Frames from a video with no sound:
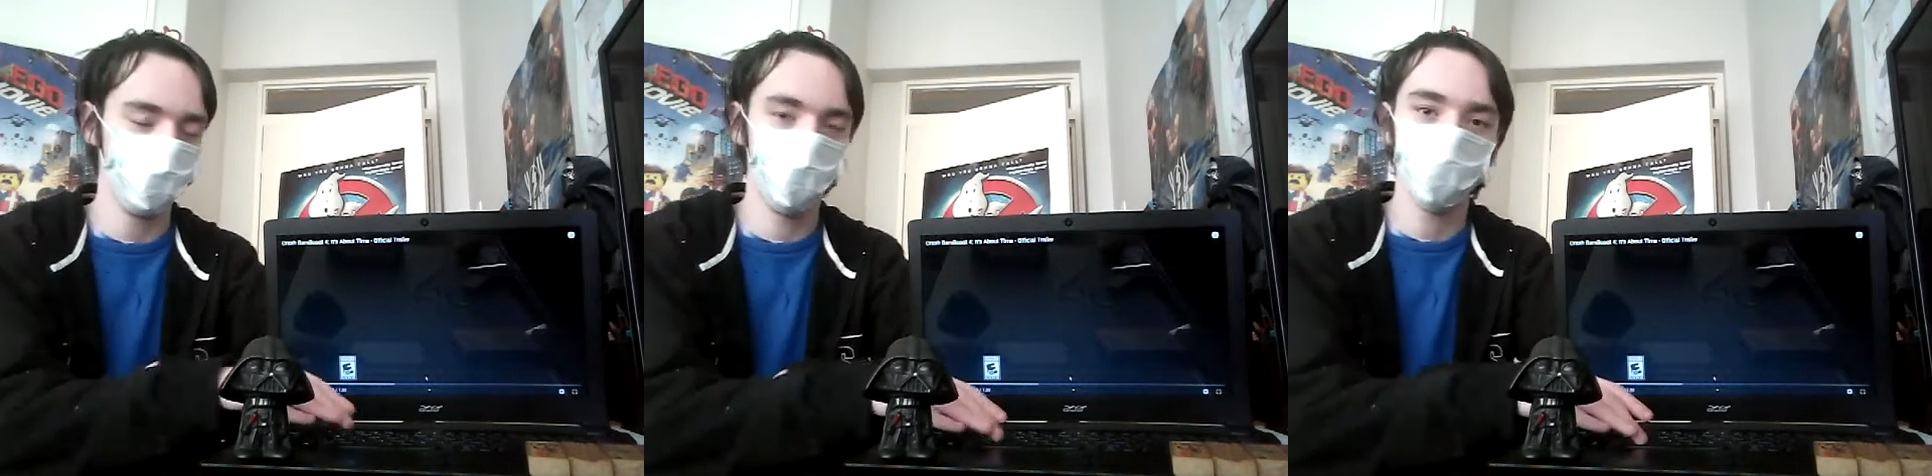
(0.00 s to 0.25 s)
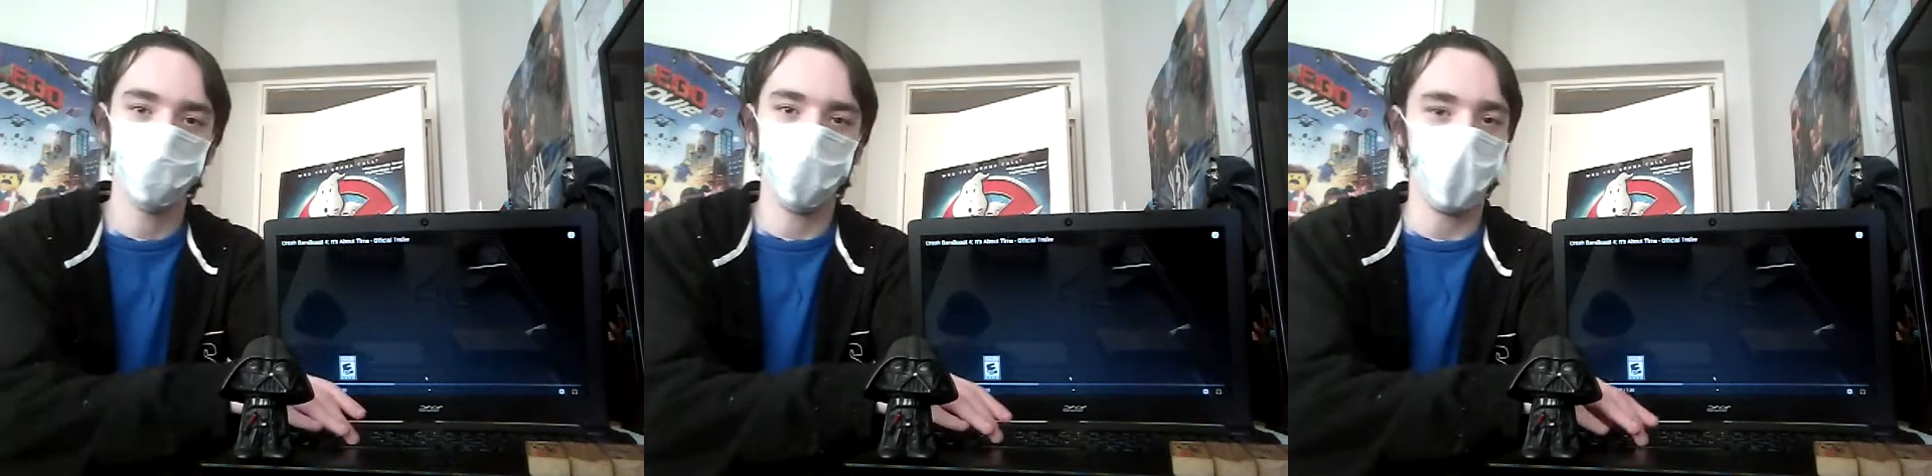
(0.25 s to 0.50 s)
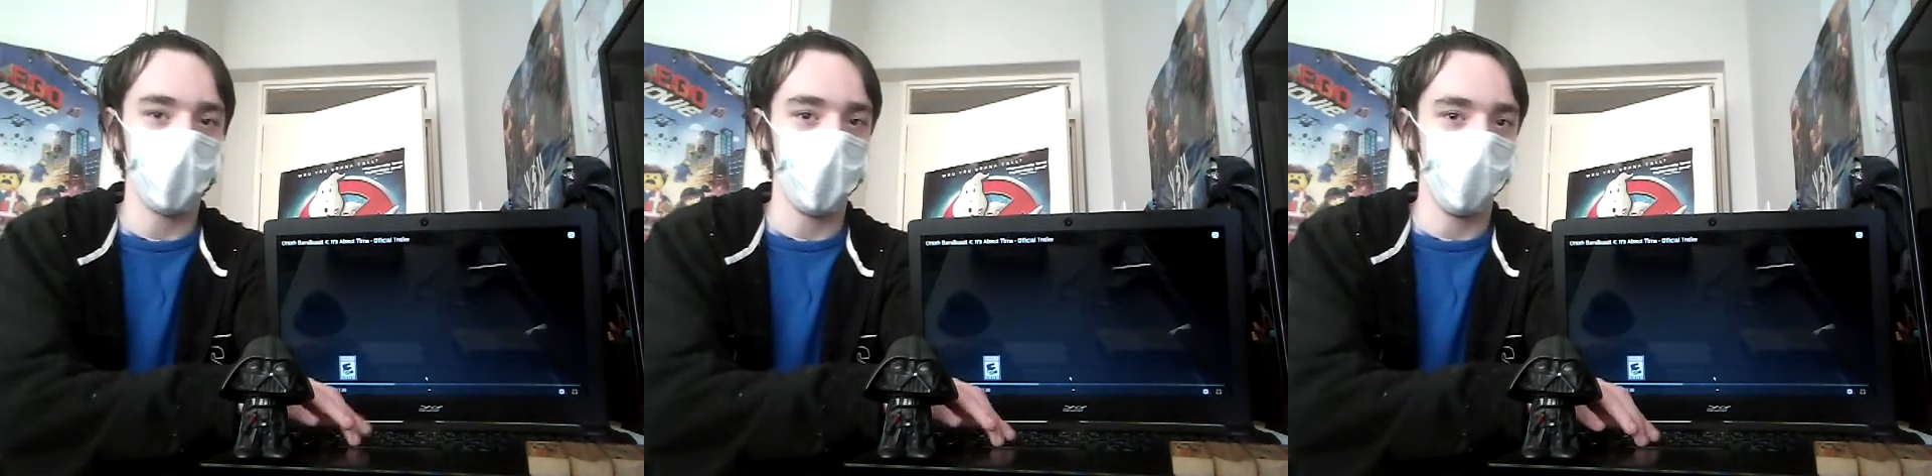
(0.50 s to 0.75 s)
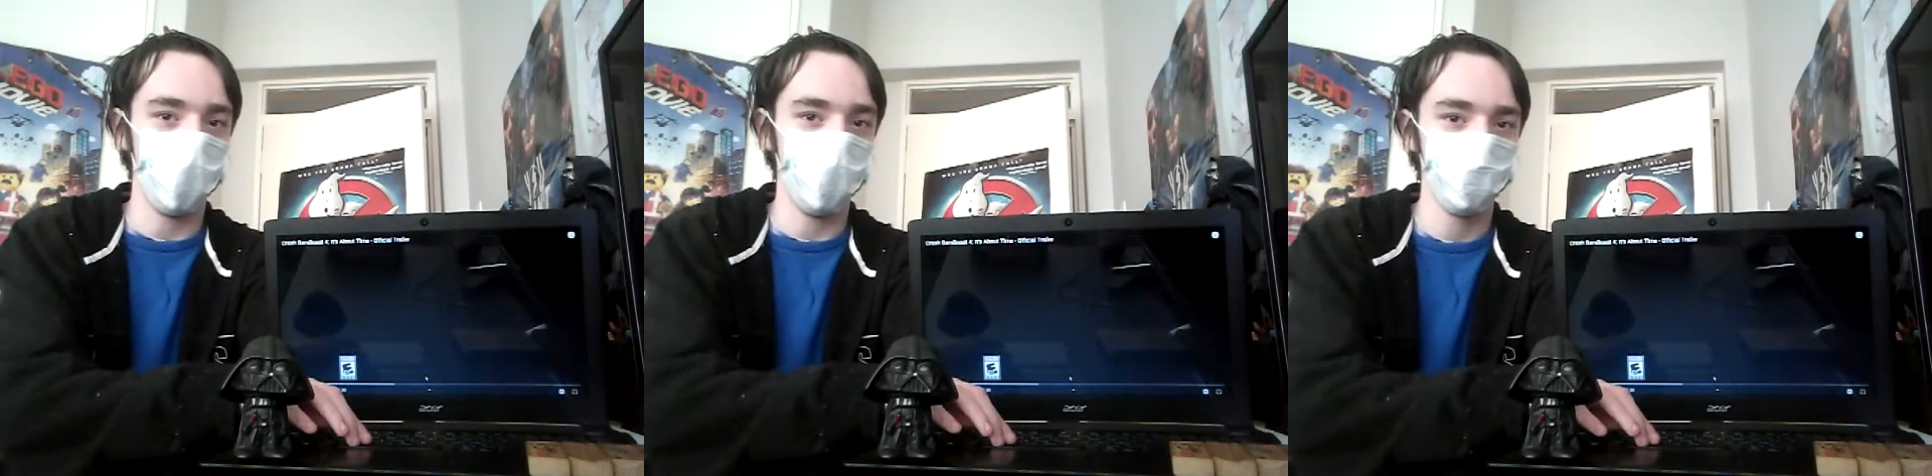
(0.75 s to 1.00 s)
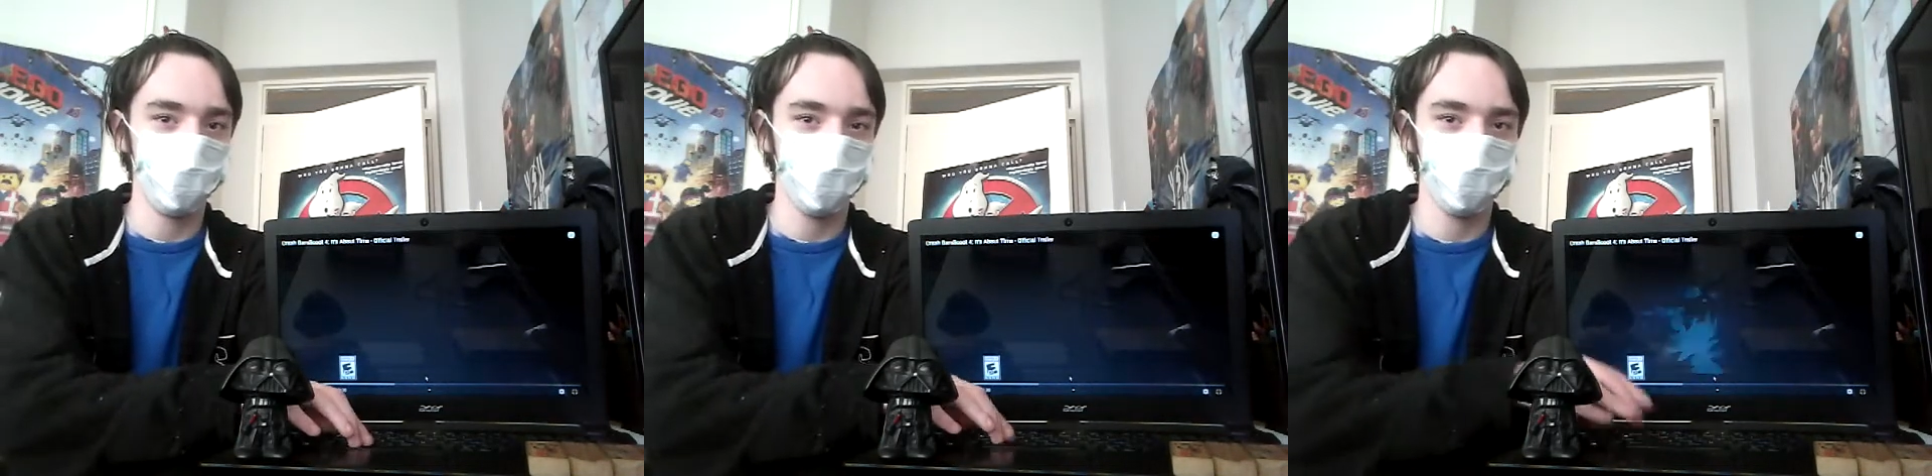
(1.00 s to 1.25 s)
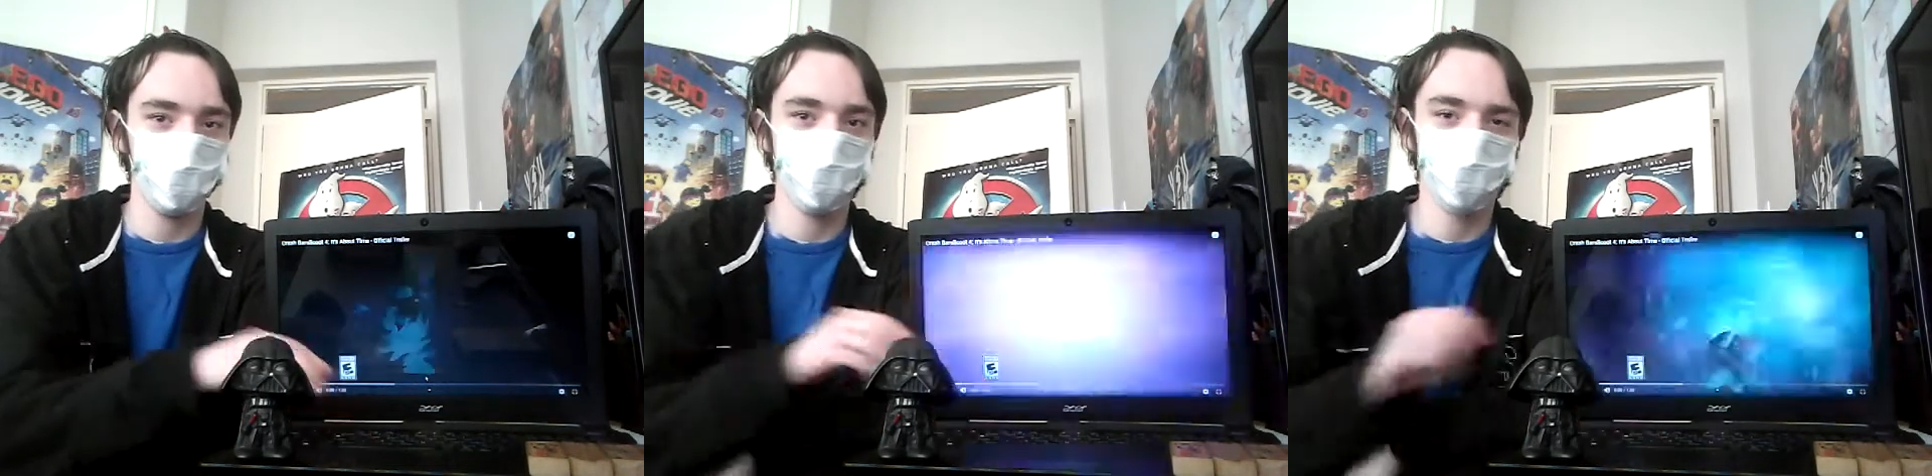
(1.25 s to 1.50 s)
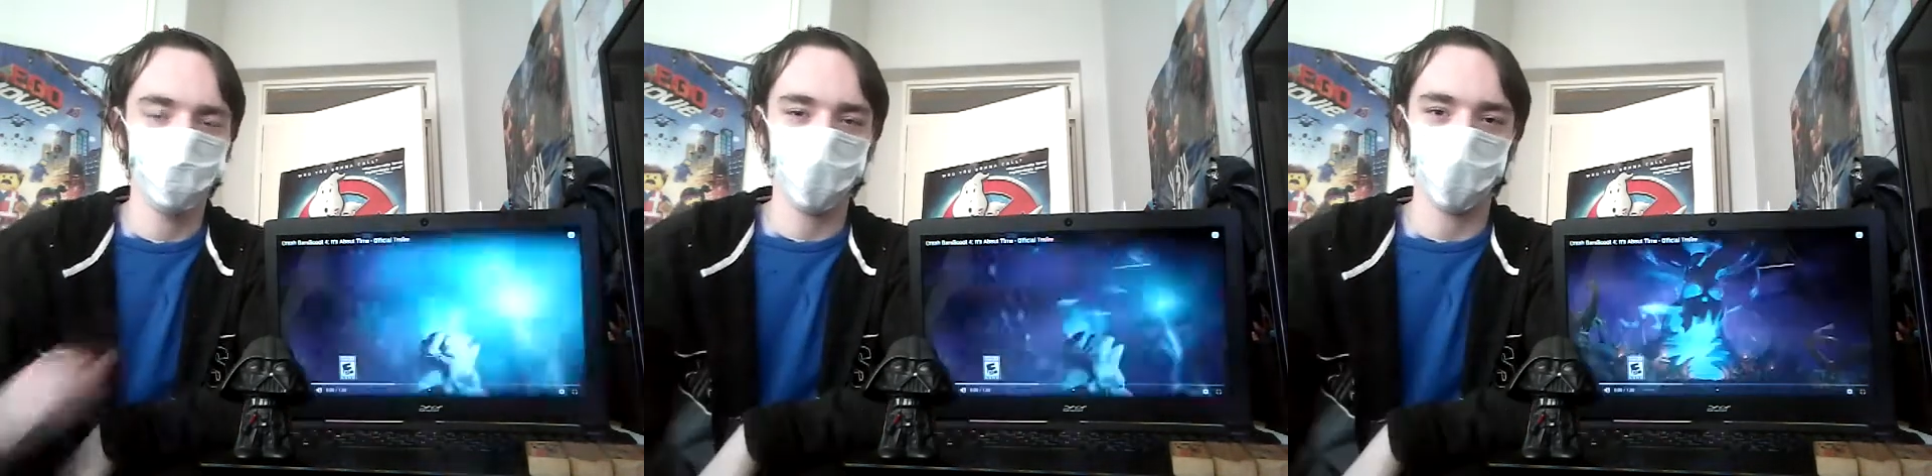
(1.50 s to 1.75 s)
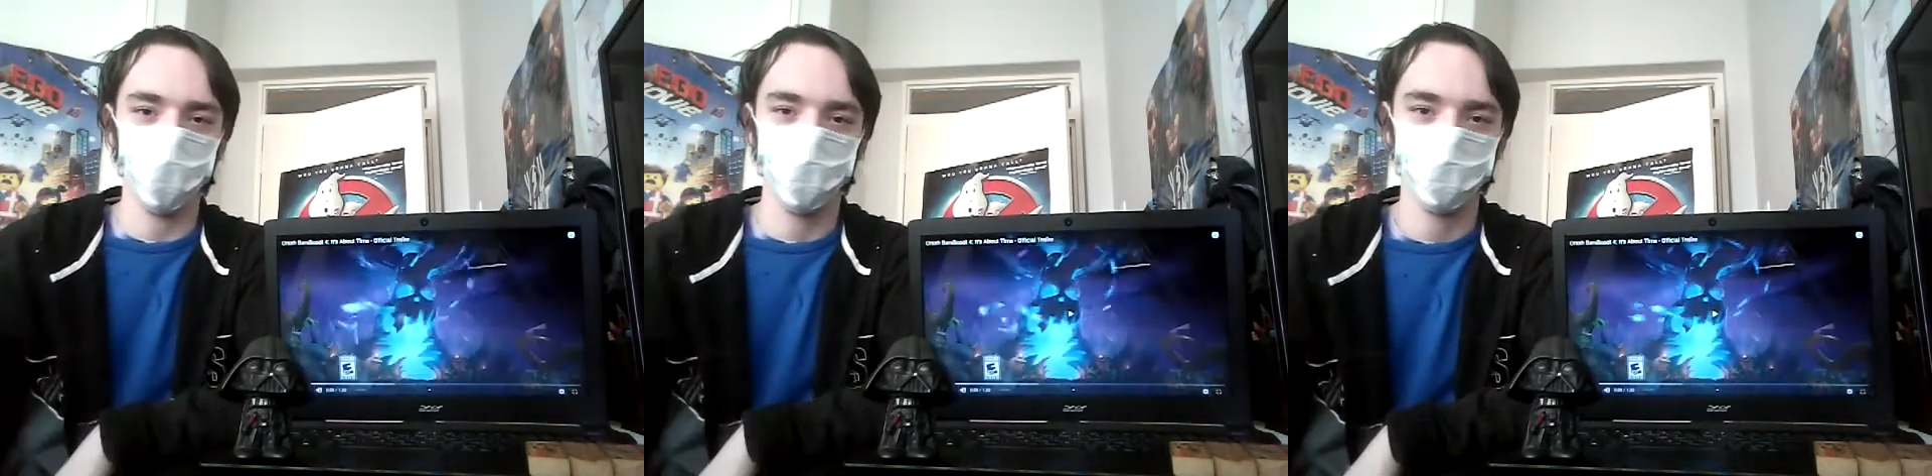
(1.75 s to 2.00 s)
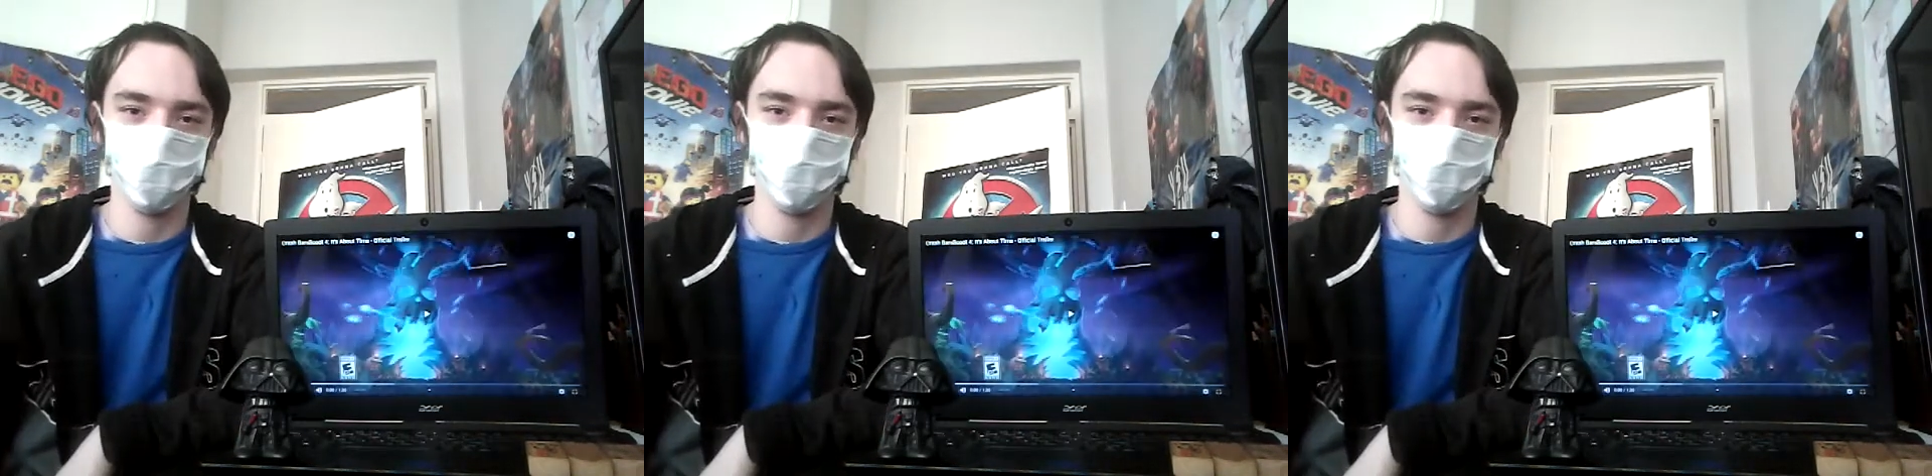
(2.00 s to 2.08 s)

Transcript: Oogabaga! Oogabaga!